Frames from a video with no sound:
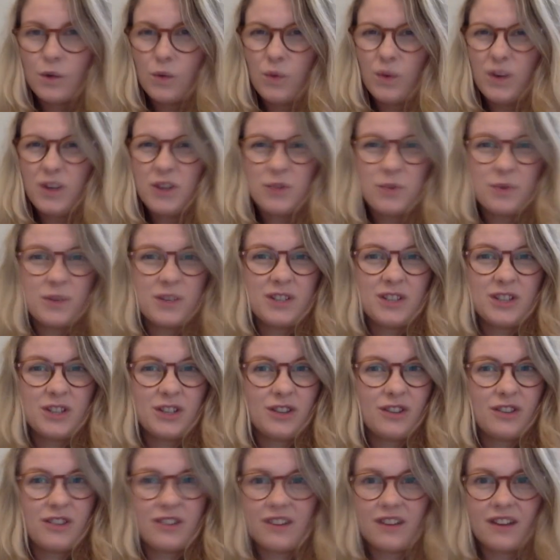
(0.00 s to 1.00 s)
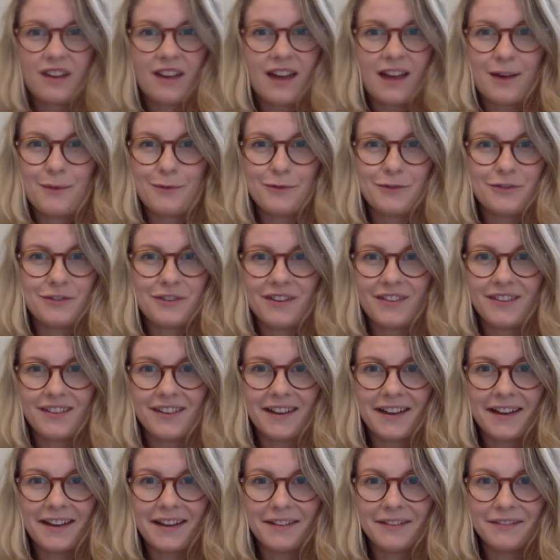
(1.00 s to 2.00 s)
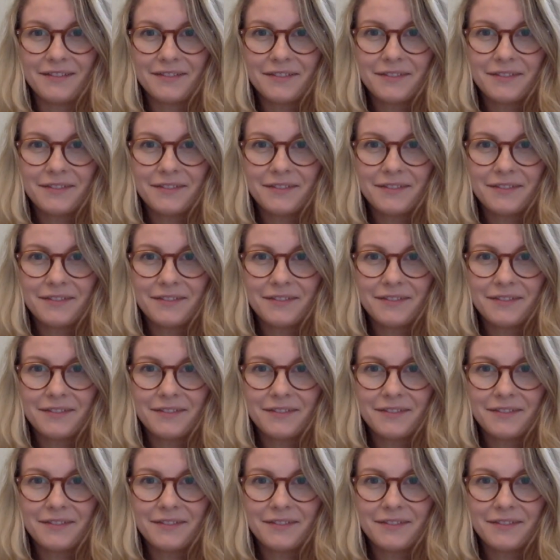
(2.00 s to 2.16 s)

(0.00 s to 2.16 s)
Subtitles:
Which one do you think I would rather have?